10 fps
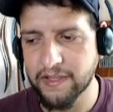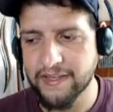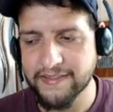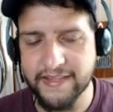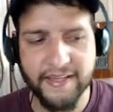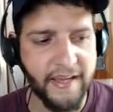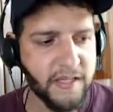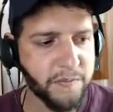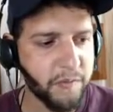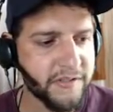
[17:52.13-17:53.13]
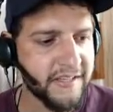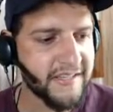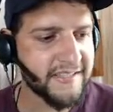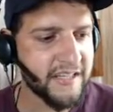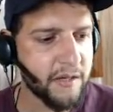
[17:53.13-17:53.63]
TACX Plus is
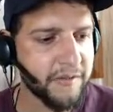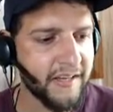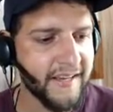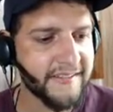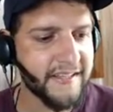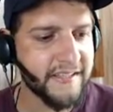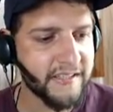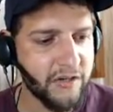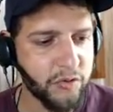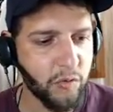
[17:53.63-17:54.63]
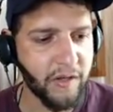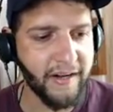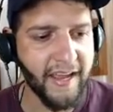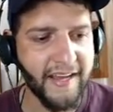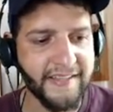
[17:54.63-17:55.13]
terminal access controller
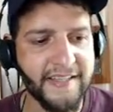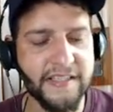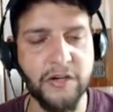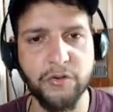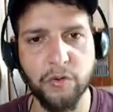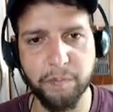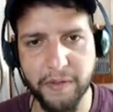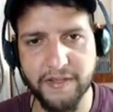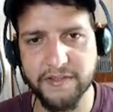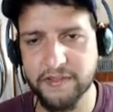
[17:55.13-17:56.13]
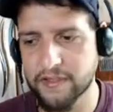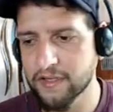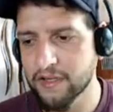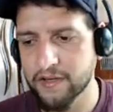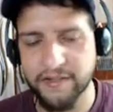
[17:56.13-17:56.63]
access control plus.
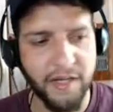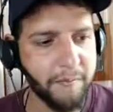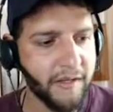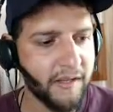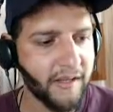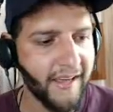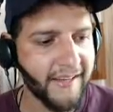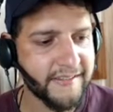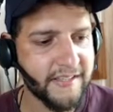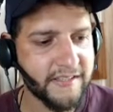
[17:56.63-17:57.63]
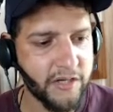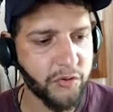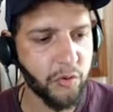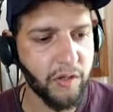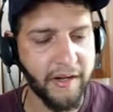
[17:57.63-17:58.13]
Terminal access
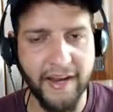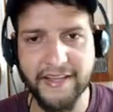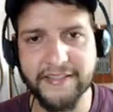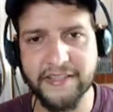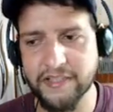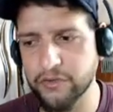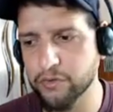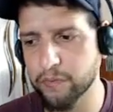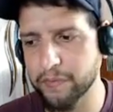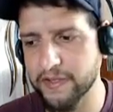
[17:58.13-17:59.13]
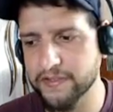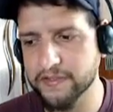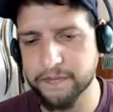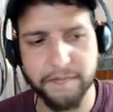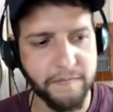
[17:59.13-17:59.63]
controller access control plus.
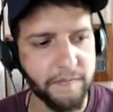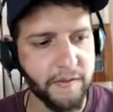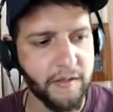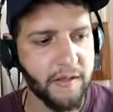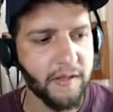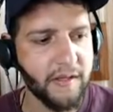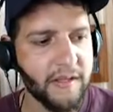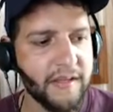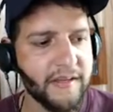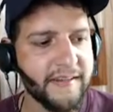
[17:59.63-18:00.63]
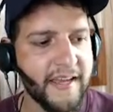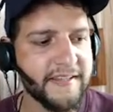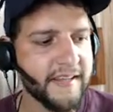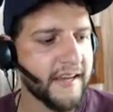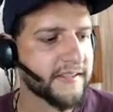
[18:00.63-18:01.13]
Test
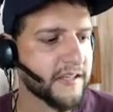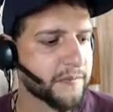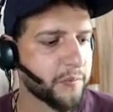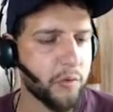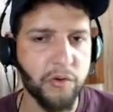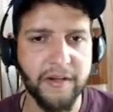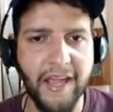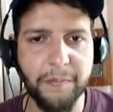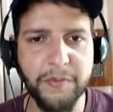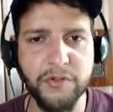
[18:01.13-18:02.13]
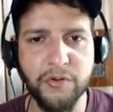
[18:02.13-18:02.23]
access port, TAP is your